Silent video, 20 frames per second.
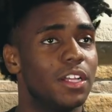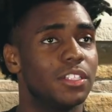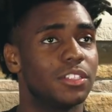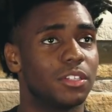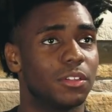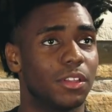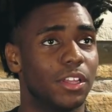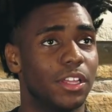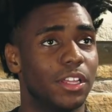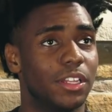
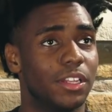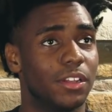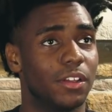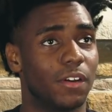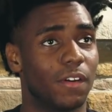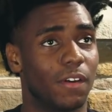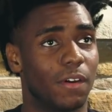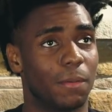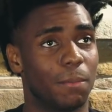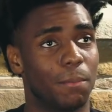So then
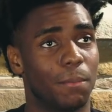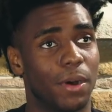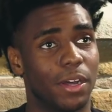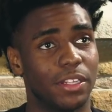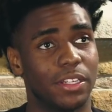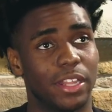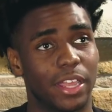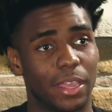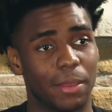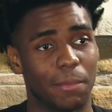on
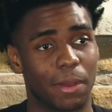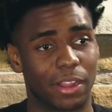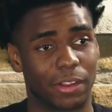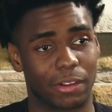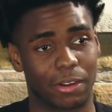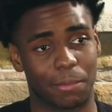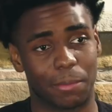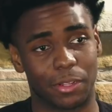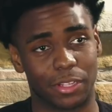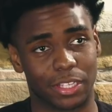Monday, my
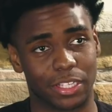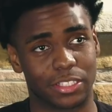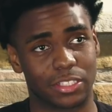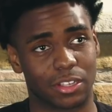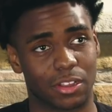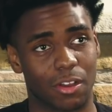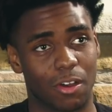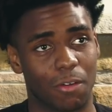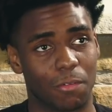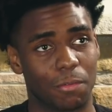grandmother gets
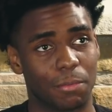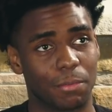a call